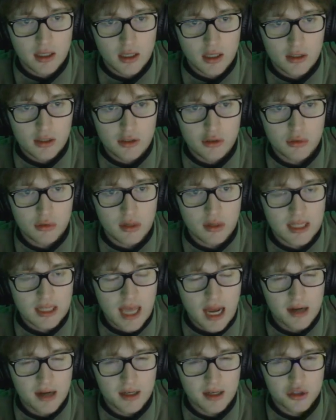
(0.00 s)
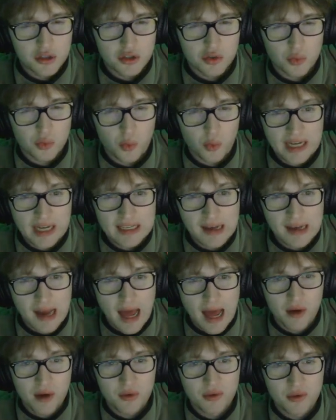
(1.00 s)
you can kind of just wait it
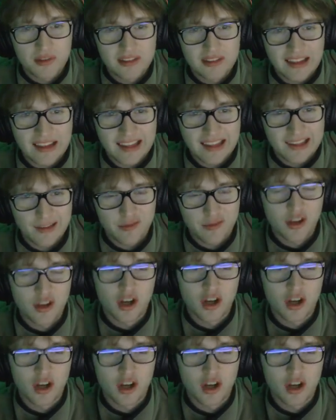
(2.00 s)
out. Like if they're